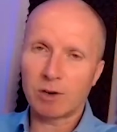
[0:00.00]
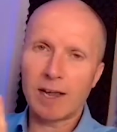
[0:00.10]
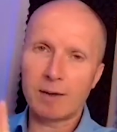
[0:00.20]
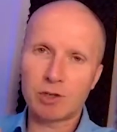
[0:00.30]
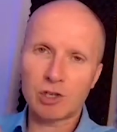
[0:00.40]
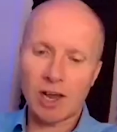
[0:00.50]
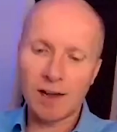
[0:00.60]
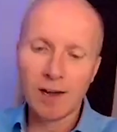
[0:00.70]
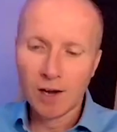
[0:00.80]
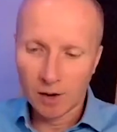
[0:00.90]
I'll let him
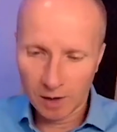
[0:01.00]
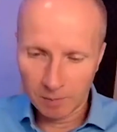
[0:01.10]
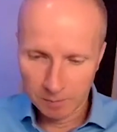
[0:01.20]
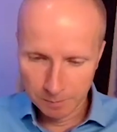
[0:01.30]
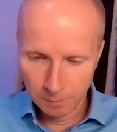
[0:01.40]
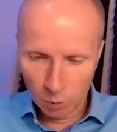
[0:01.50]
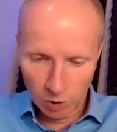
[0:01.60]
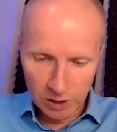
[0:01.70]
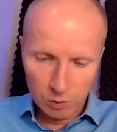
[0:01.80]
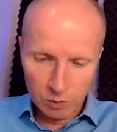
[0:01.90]
share what
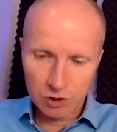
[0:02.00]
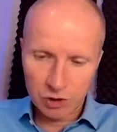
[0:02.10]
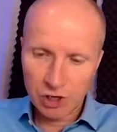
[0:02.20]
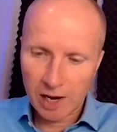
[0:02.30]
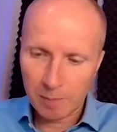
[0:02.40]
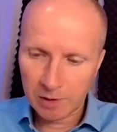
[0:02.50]
he wants to share,